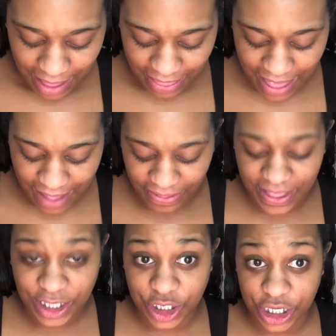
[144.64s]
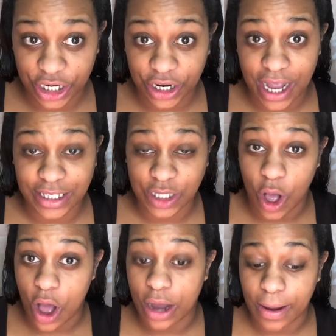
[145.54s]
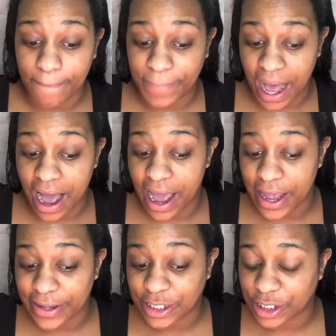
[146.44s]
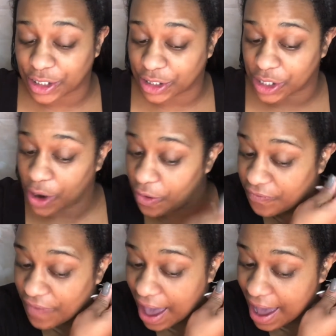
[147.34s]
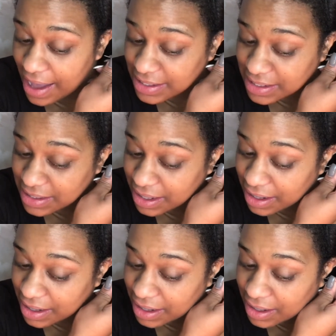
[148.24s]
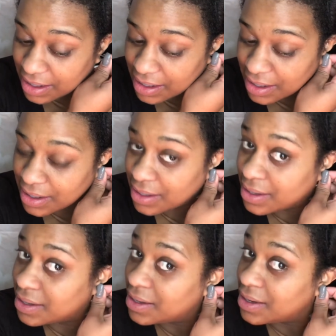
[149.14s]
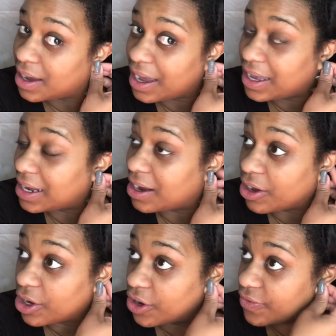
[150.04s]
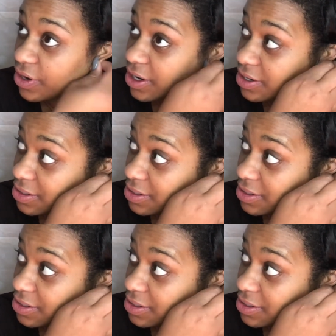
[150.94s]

that this year has gone by so fast. Like, I cannot get over it.